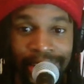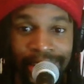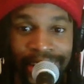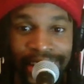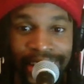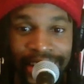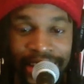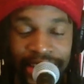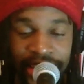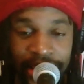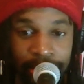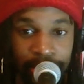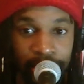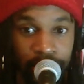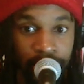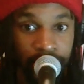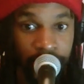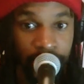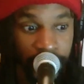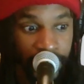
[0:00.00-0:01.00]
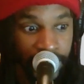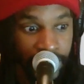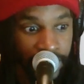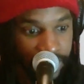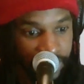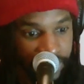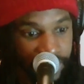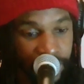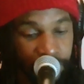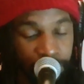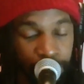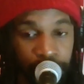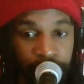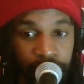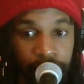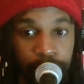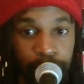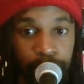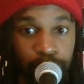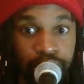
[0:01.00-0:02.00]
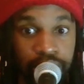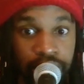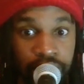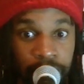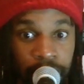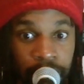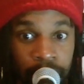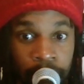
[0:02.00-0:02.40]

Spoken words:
and as them done telling the same reggae music.